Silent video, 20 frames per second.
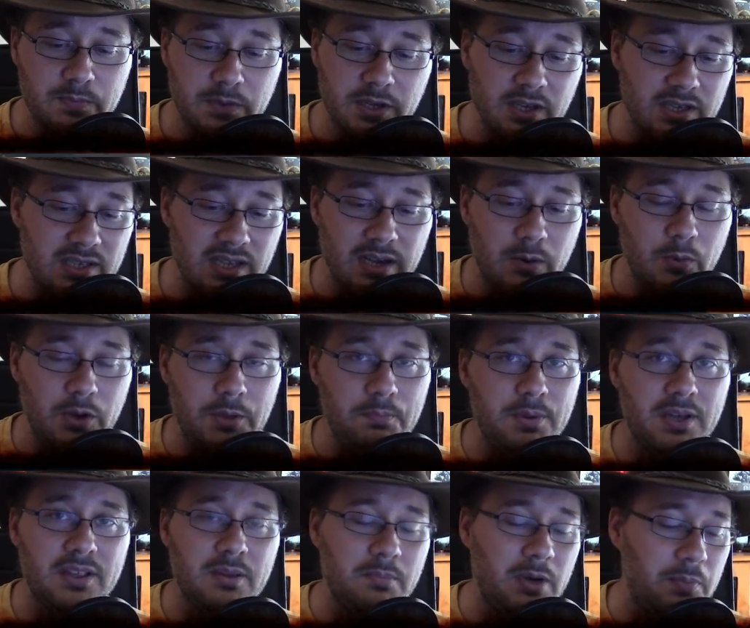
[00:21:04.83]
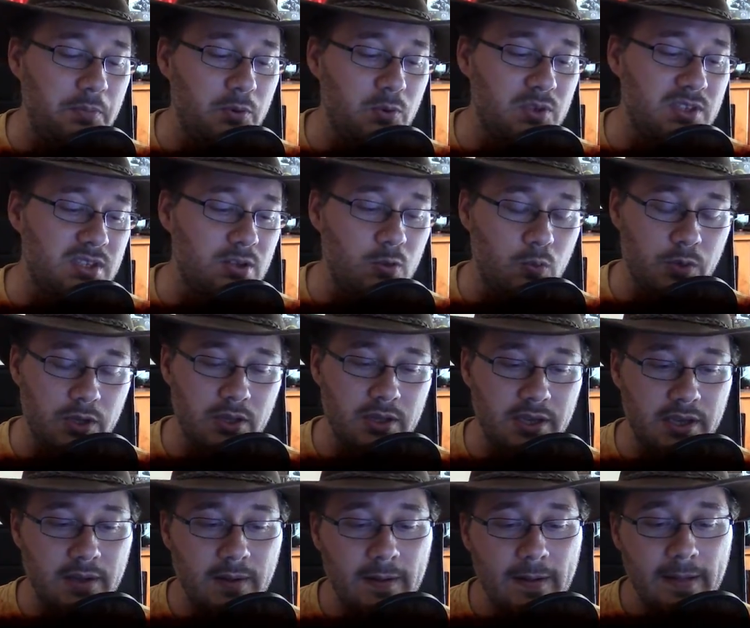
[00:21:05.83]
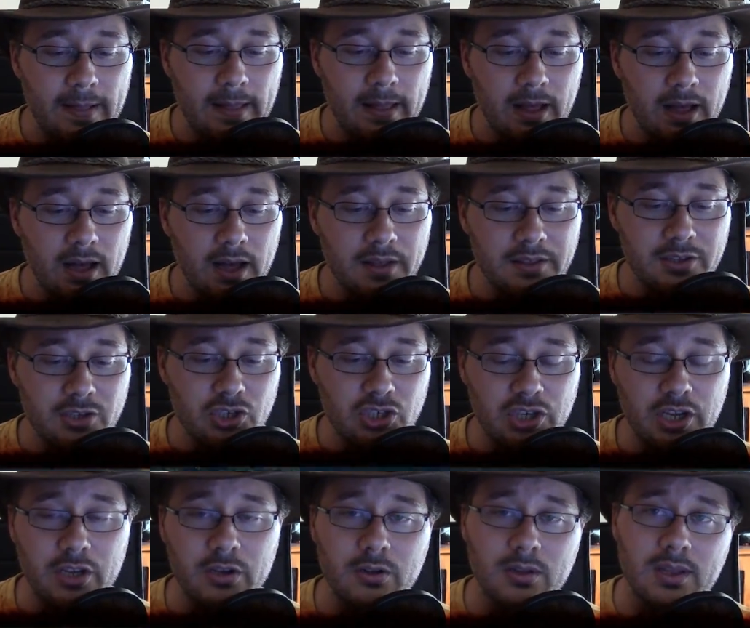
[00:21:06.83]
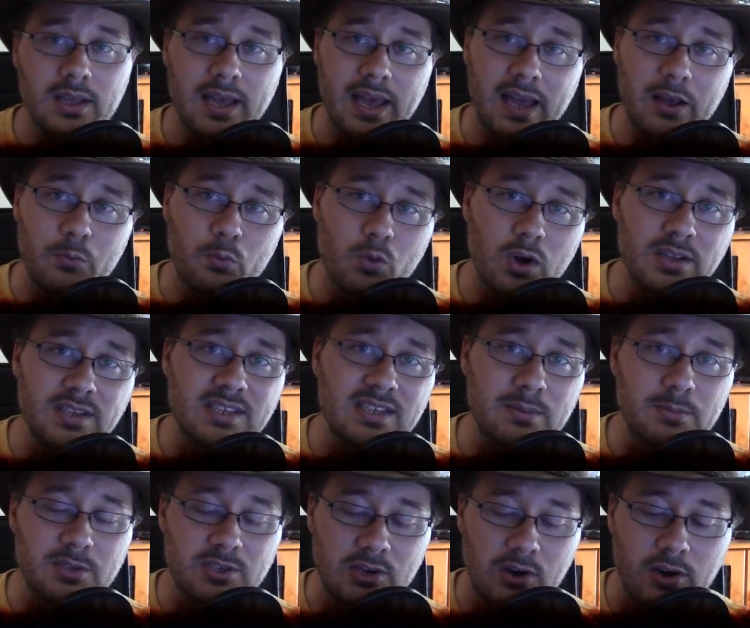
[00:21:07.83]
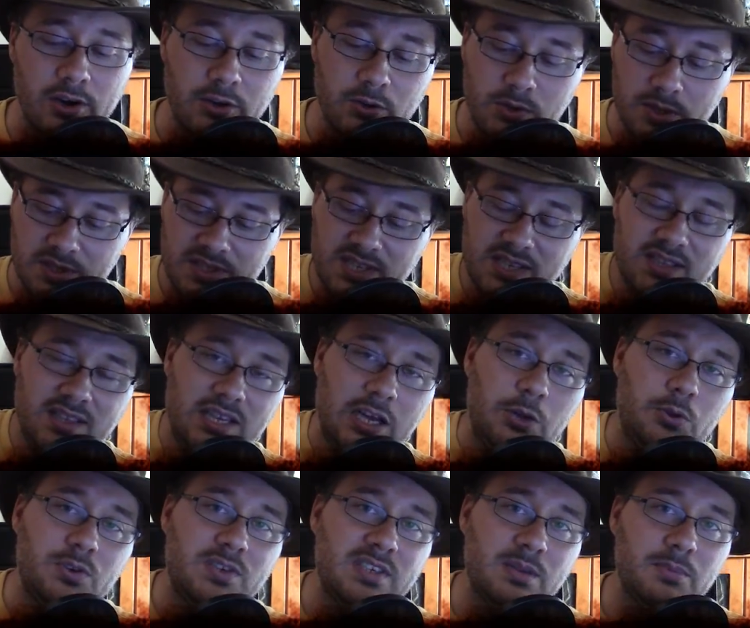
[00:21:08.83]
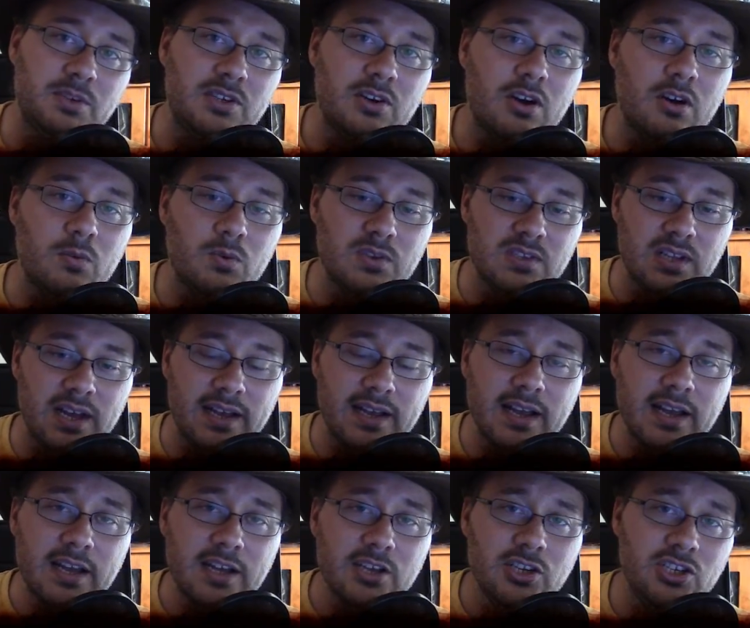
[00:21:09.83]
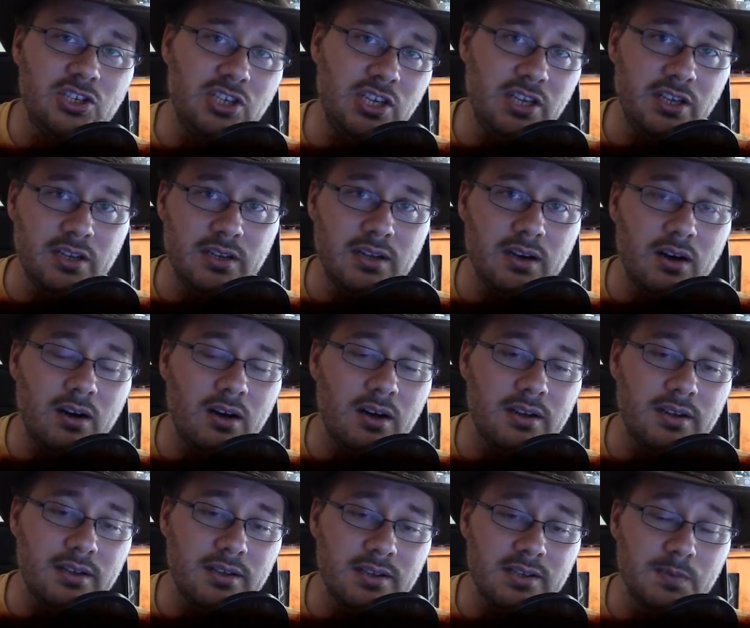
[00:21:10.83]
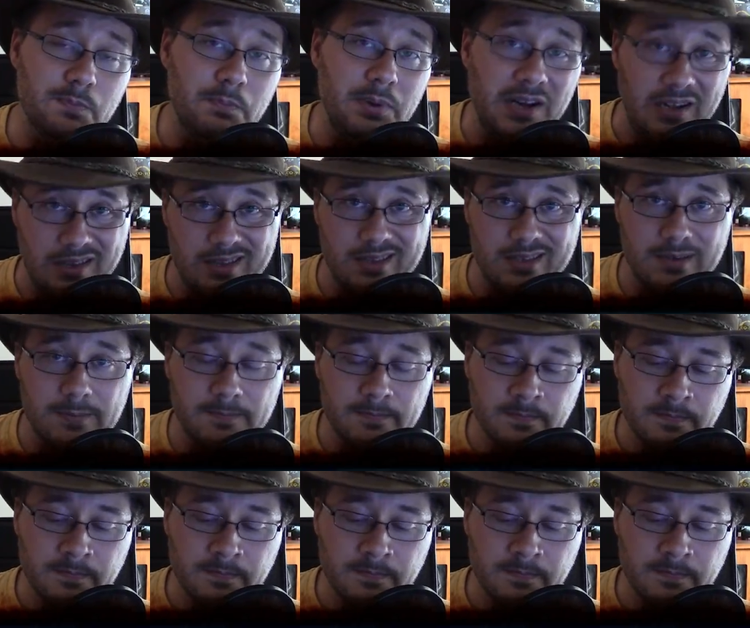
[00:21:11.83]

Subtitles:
because like when he picked them up, he was still wielding the shield and one scimitar, and you could see the other scimitar was like sheeted on his belt.